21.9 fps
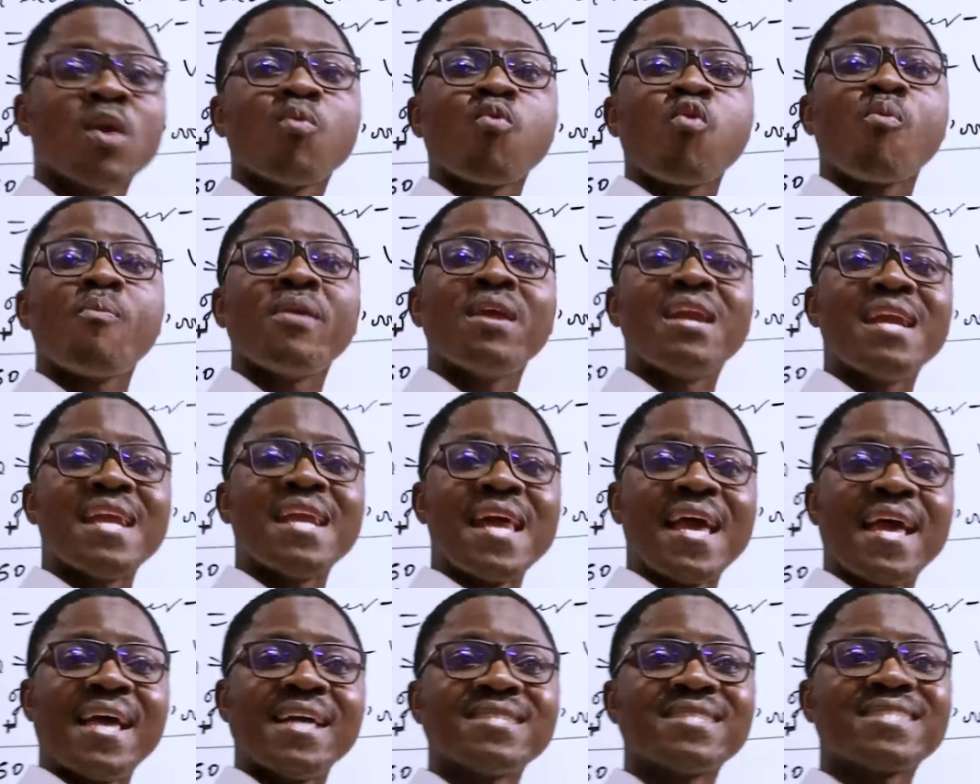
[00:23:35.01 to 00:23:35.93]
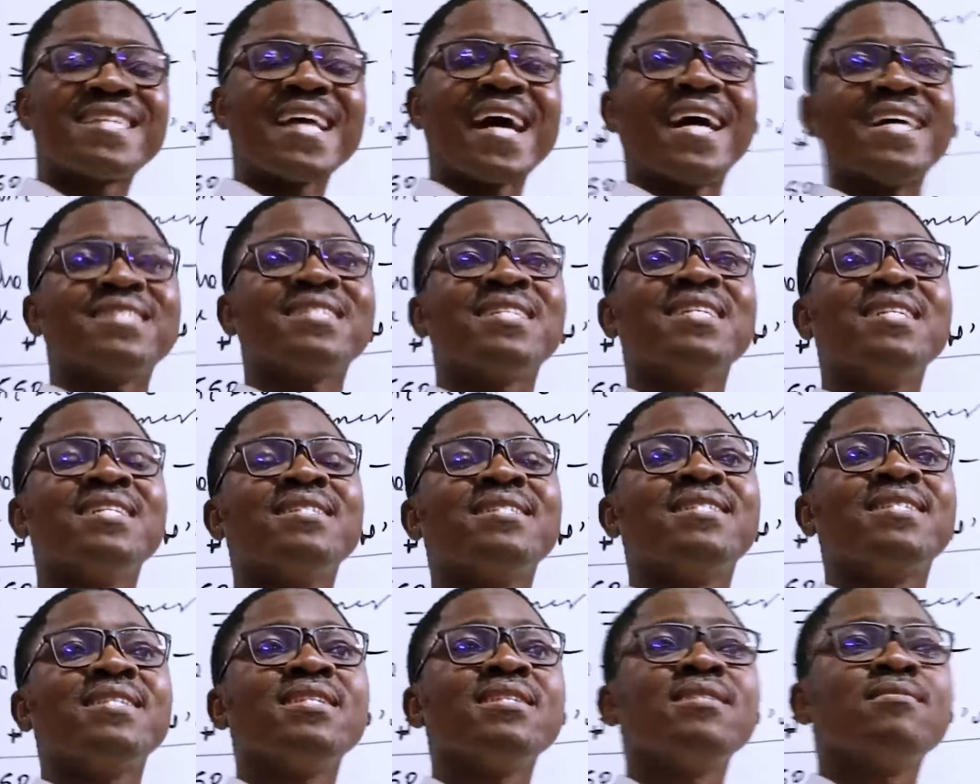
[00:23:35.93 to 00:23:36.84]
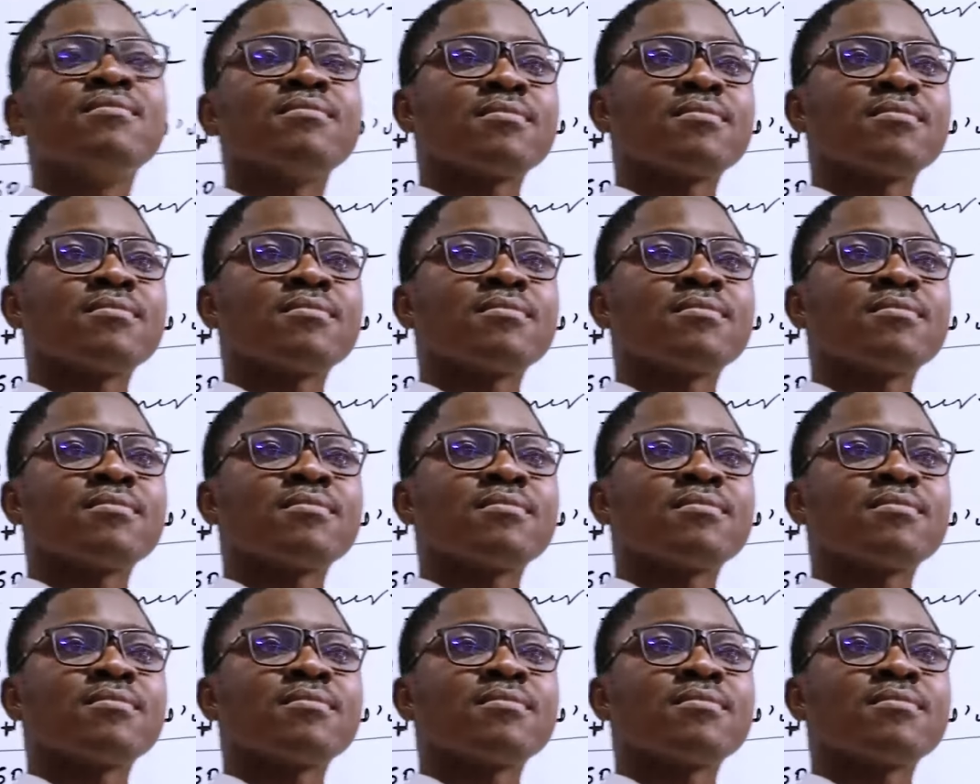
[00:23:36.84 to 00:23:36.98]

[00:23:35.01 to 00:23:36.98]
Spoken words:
Will be less than the